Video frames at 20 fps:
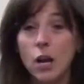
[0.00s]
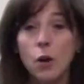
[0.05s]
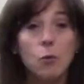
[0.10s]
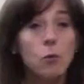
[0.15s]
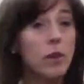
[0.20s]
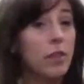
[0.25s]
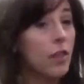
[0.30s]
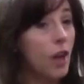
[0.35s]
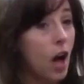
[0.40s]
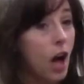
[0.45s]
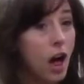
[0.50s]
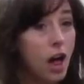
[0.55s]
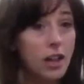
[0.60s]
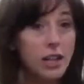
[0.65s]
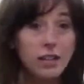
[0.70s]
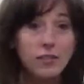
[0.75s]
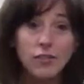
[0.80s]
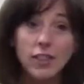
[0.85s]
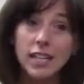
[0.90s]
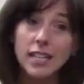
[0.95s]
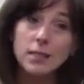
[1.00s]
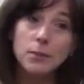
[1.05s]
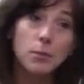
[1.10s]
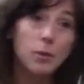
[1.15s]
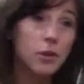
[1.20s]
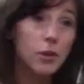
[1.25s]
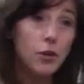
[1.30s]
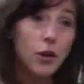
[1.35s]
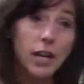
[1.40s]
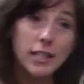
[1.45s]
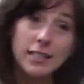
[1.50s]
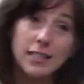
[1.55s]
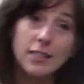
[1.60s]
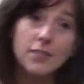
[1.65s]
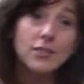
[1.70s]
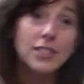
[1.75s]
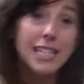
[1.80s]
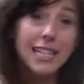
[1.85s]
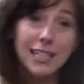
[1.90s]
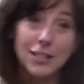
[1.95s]
with all of these
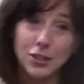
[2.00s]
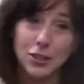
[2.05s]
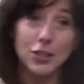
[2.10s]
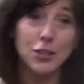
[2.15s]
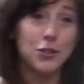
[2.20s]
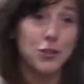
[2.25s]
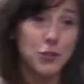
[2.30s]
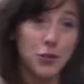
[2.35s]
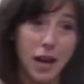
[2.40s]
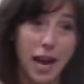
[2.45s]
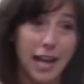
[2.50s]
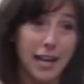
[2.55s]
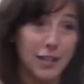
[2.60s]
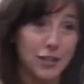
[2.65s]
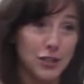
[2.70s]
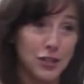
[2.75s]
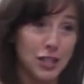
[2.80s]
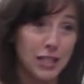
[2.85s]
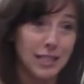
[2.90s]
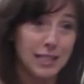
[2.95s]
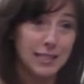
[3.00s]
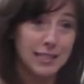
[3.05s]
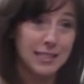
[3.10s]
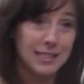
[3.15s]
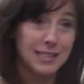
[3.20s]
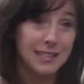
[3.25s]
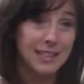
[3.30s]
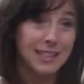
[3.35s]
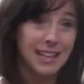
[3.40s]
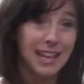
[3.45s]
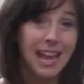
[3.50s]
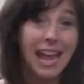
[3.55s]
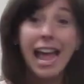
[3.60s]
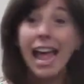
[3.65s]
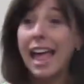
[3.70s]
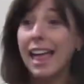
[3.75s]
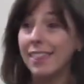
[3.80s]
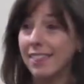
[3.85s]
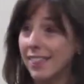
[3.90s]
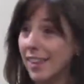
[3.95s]
progressive teaching strategies,
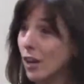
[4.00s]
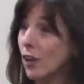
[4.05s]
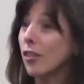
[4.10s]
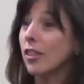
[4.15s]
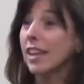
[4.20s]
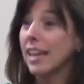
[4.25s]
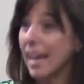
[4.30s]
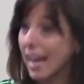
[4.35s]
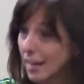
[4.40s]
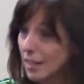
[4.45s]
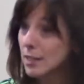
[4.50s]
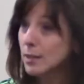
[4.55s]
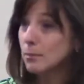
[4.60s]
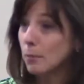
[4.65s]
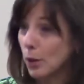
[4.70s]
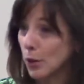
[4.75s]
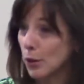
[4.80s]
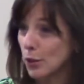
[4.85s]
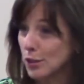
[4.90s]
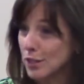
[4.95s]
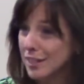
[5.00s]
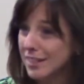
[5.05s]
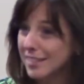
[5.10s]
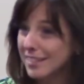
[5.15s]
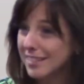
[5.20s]
and they're the expert.